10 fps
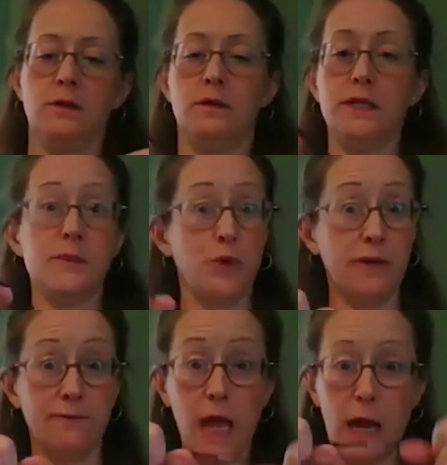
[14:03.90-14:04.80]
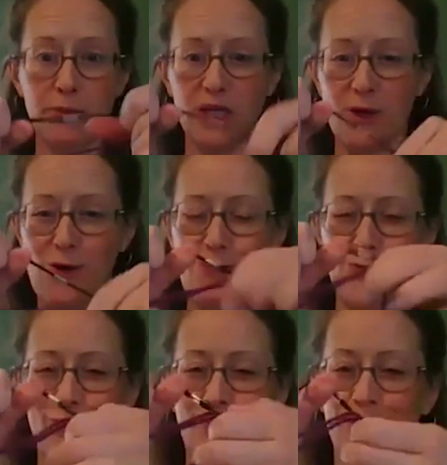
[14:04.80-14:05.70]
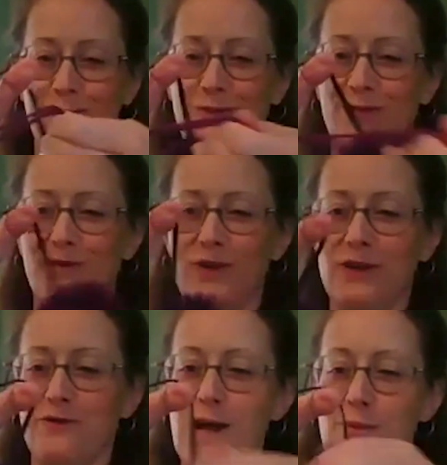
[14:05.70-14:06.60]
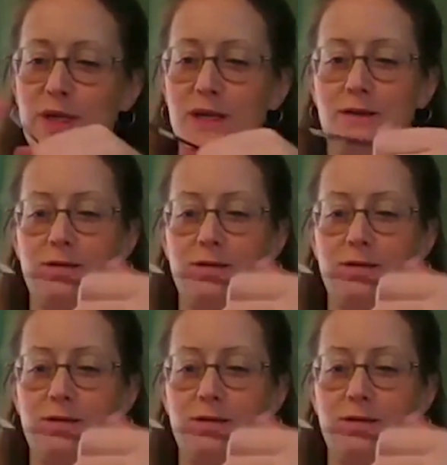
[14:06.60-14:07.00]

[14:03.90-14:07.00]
It is pretty floppy though, very floppy.